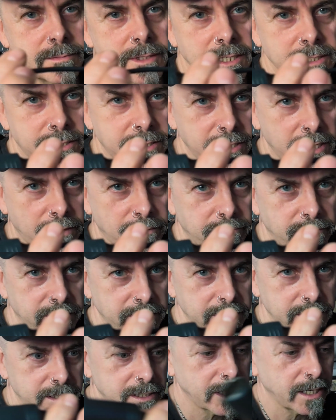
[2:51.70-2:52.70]
That's the other
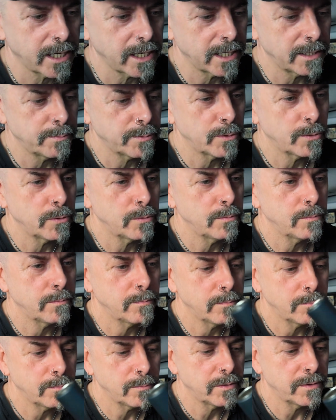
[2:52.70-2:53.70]
end of the cable
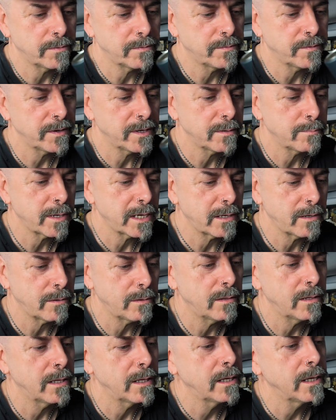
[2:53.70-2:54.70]
with a
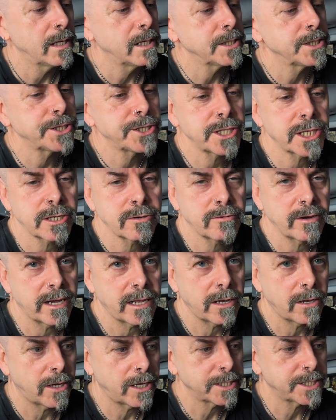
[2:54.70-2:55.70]
female
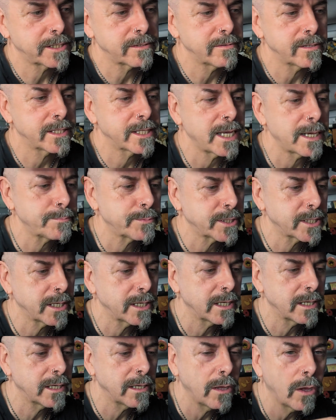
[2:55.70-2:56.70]
cigarette lighter
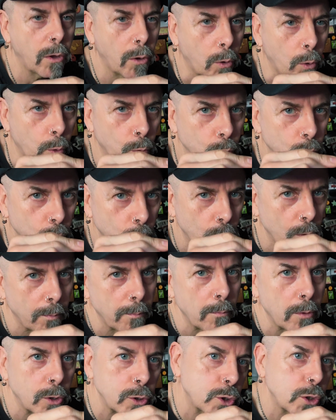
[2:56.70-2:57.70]
adapter.
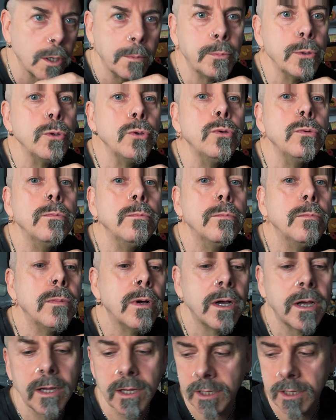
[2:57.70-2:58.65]
Kaboom!